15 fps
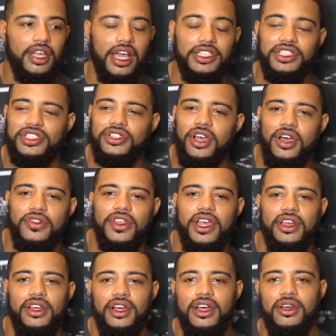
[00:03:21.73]
I just saw
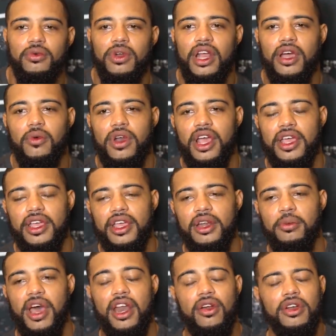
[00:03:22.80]
that when I
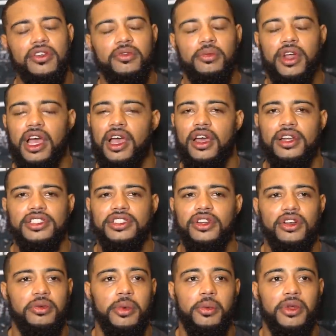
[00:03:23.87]
hit him, I honestly
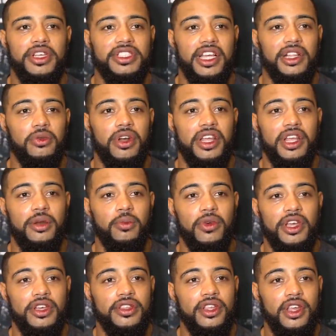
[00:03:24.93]
don't remember exactly what I hit him
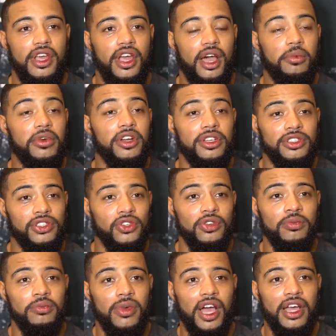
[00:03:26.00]
with. I'm gonna
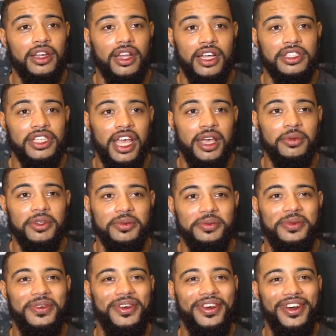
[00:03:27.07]
assume I jabbed him.
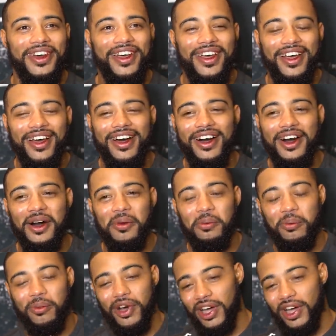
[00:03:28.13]
I